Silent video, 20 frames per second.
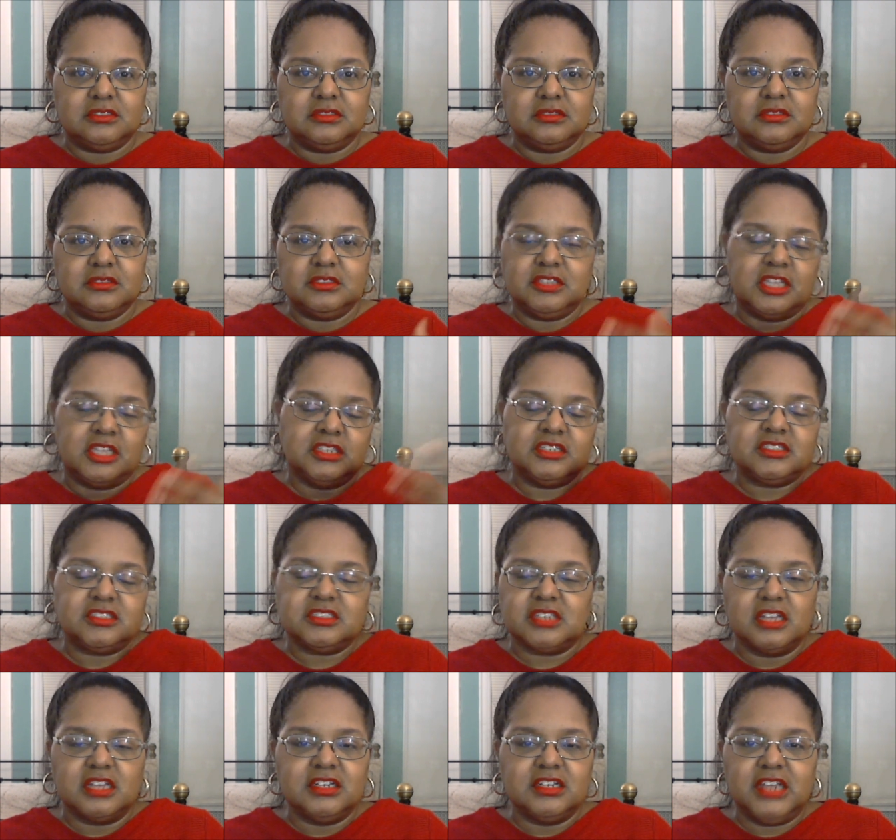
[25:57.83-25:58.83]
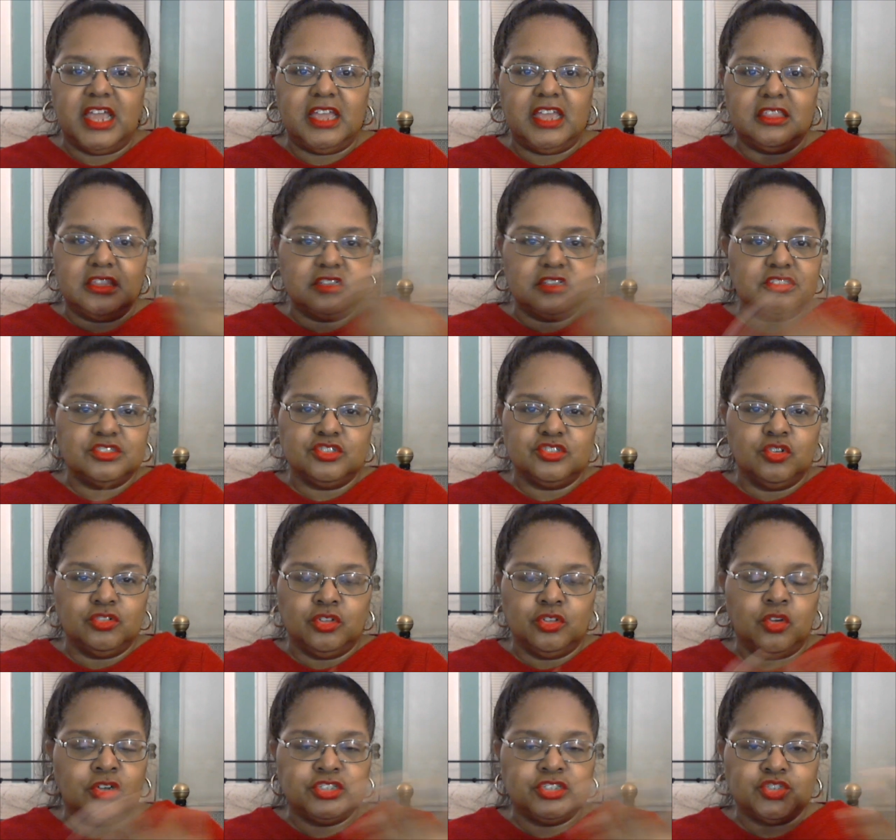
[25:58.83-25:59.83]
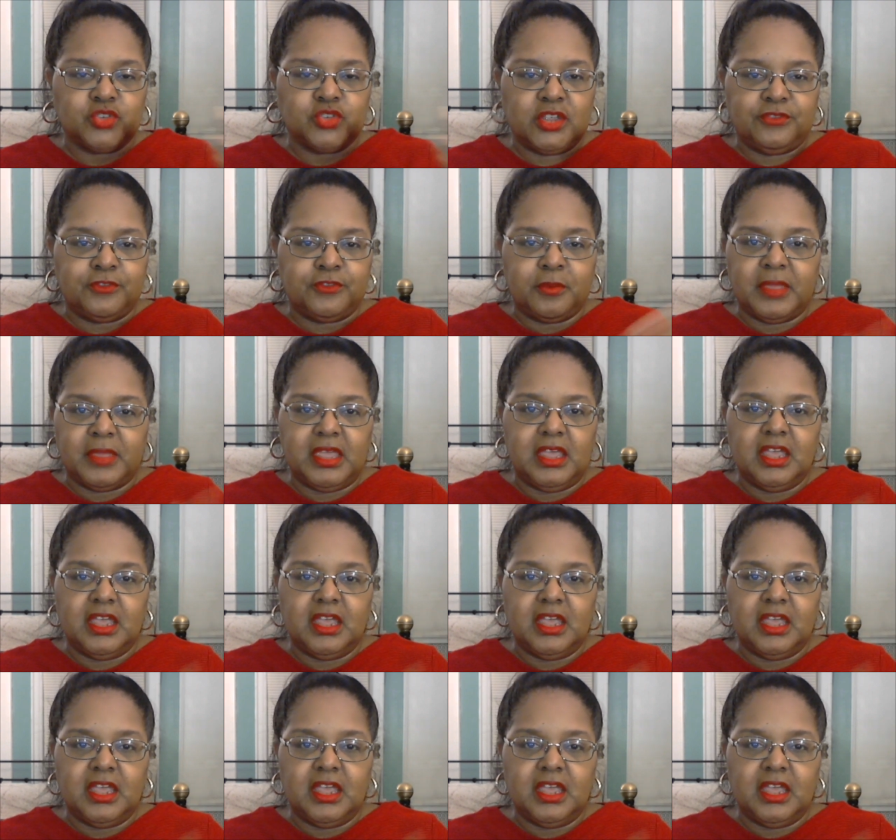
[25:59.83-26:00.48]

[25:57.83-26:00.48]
Then it's Sunday. Then laundry for me,